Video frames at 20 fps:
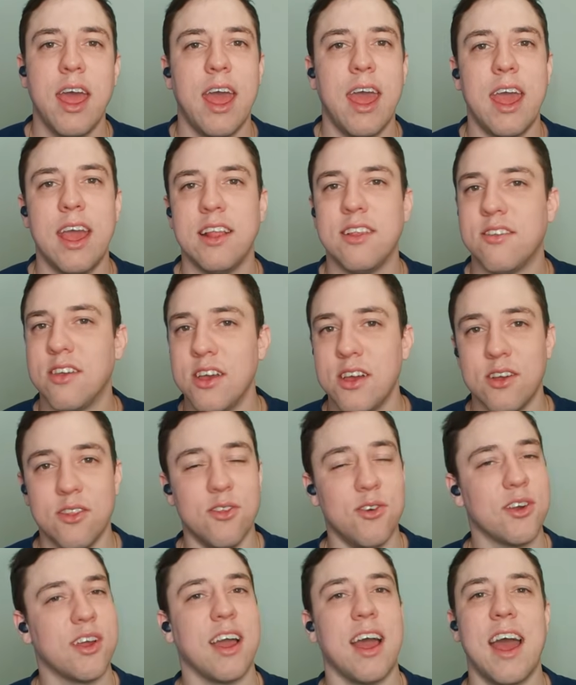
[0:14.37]
And
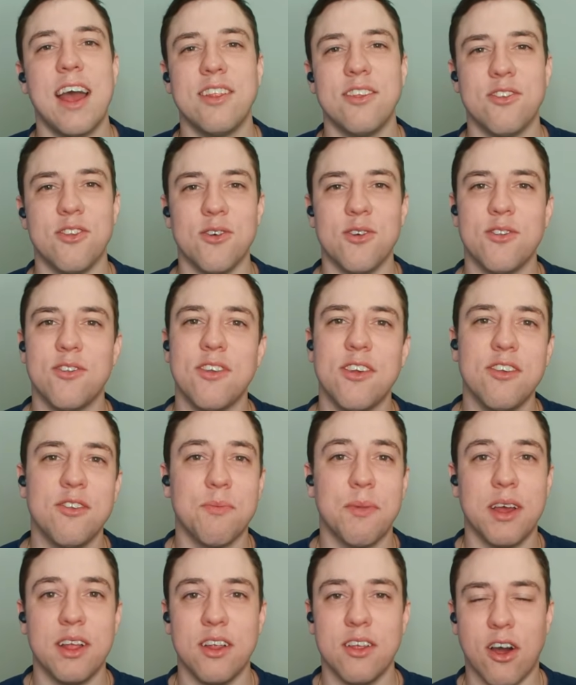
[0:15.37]
look, I had to do it to you,
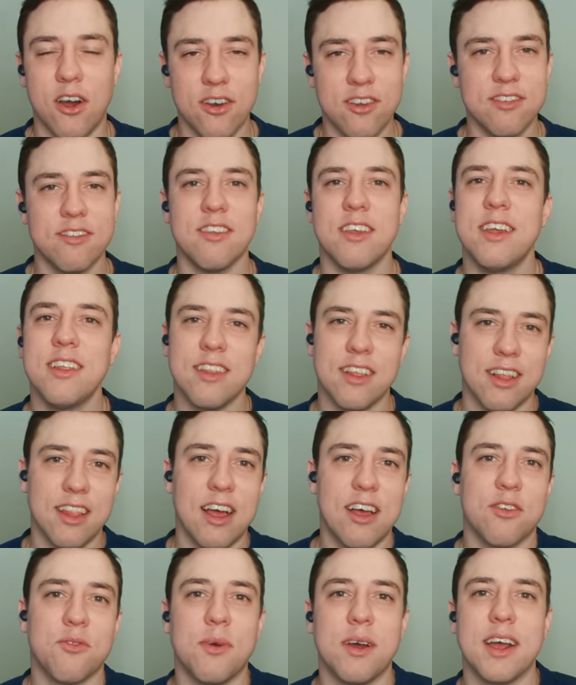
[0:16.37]
but honestly the
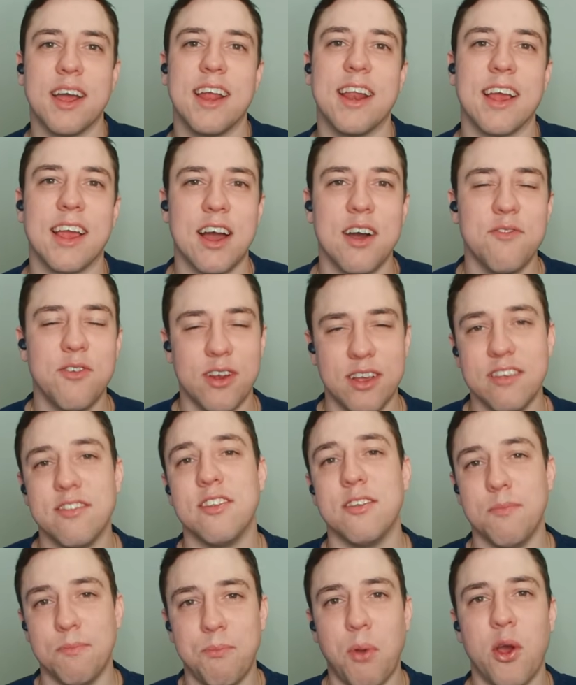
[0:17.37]
last one I'm going to cover is
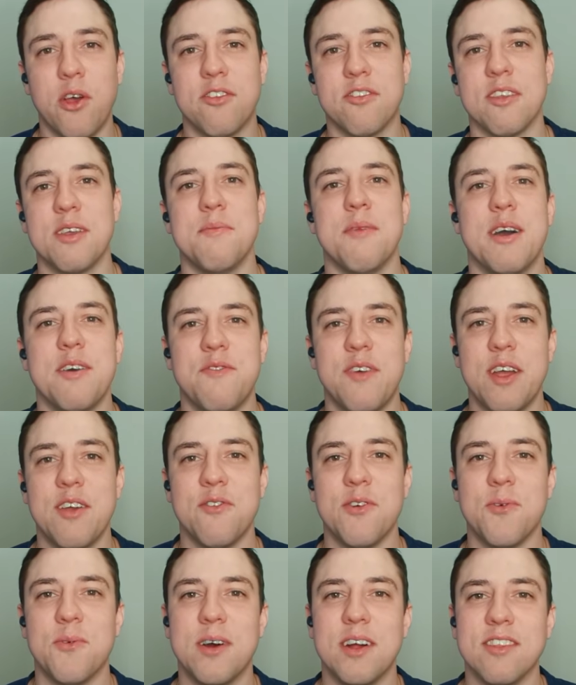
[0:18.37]
personally my
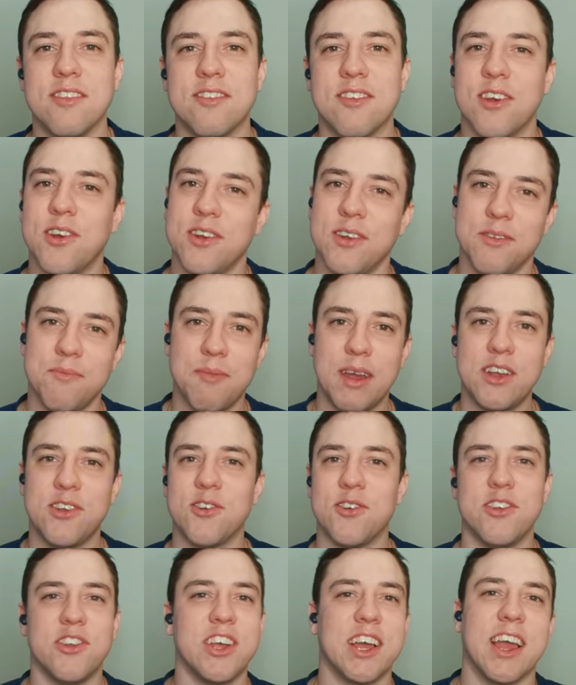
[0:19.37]
favorite one, so make
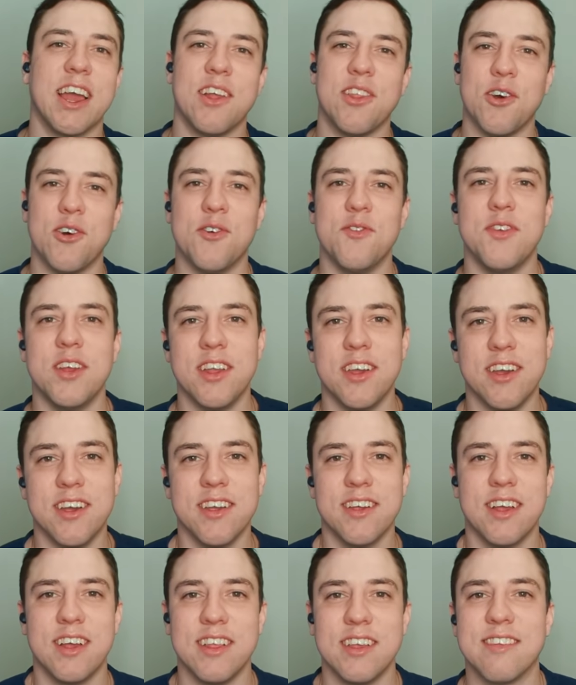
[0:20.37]
sure to check out the whole video
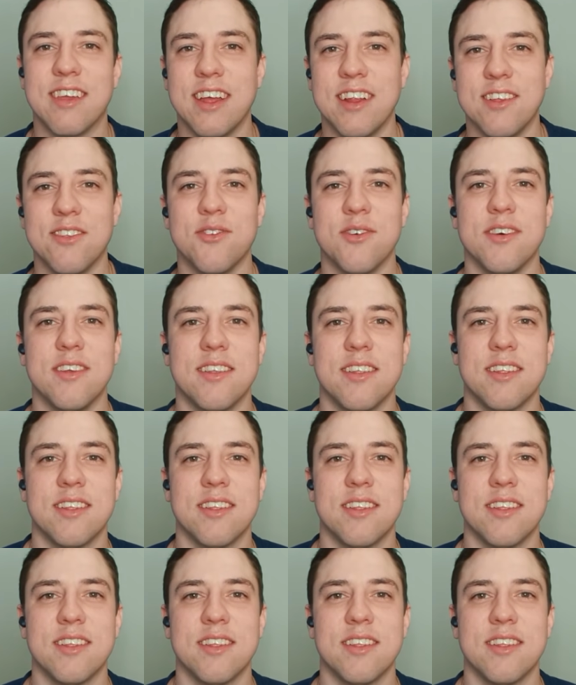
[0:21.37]
and let's get into it.